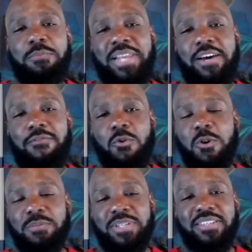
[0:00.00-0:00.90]

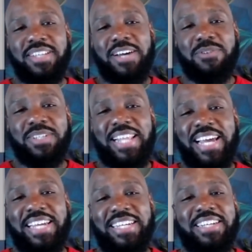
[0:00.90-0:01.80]
platforms because I was
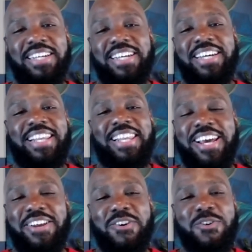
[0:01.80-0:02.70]
like,
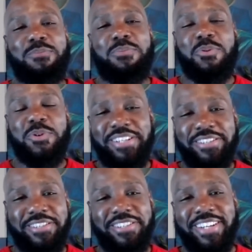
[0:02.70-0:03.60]
let her
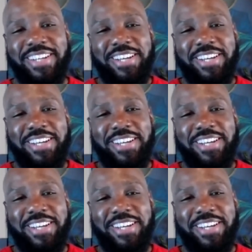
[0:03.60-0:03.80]
preach.